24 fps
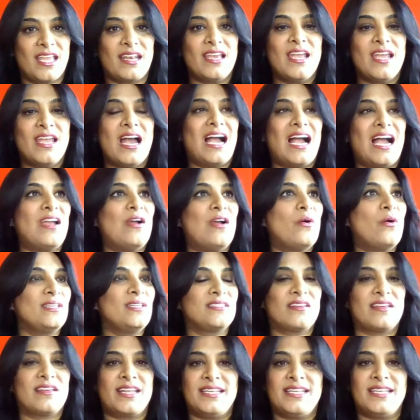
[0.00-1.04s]
and I
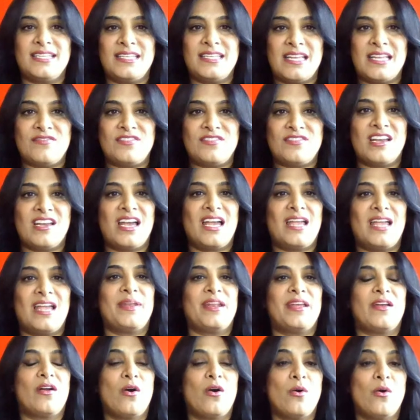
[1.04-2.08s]
always thought I didn't have time,
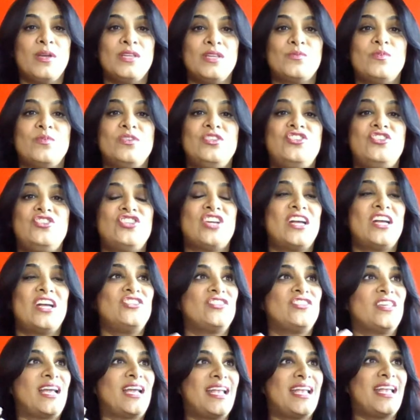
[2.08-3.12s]
and I always would
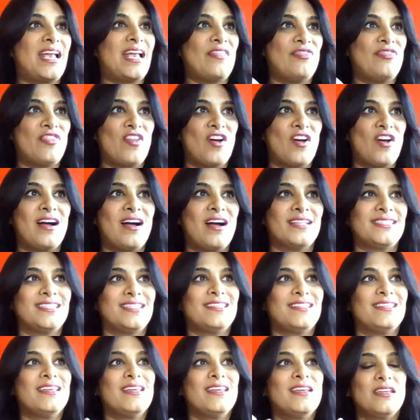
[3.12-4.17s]
judge that I had thoughts,
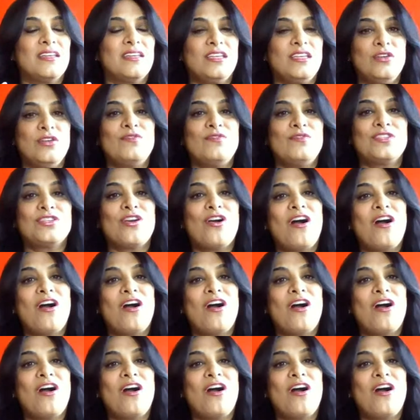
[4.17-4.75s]
and you've